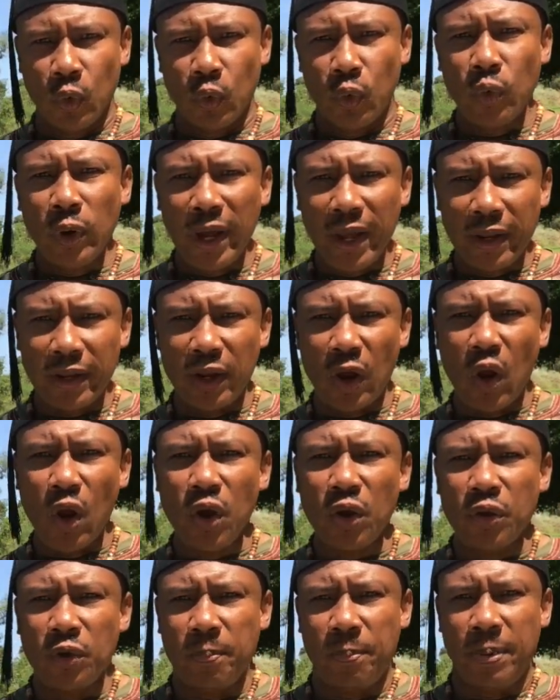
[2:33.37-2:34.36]
who had
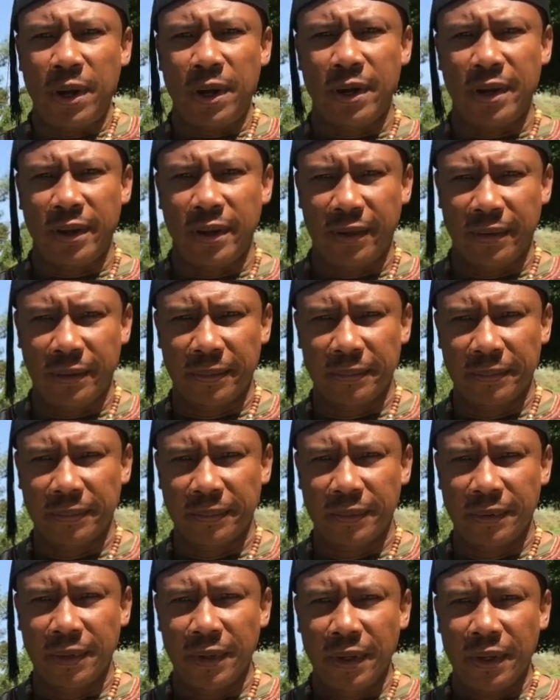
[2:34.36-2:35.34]
occupied
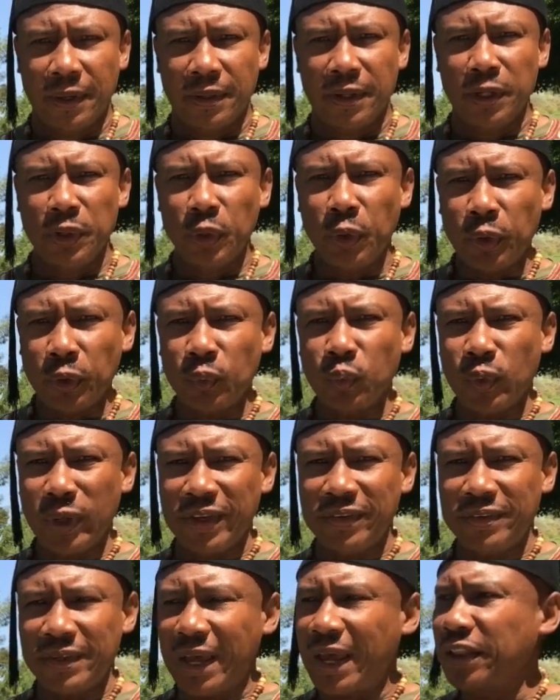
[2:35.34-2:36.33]
the
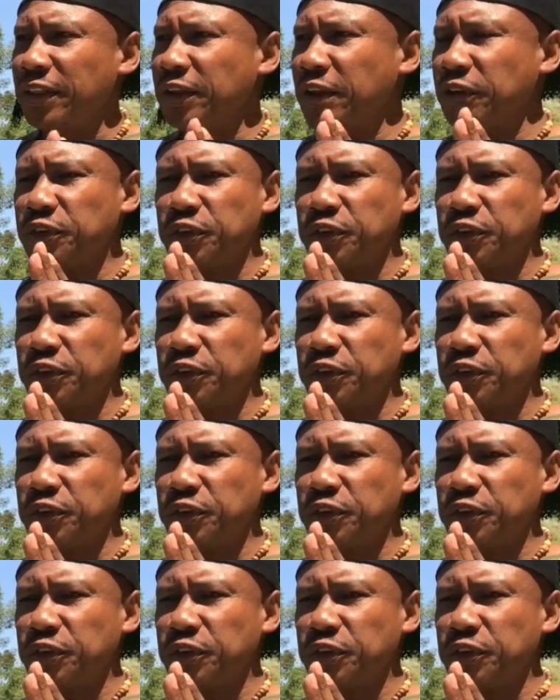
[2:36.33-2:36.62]
northwest and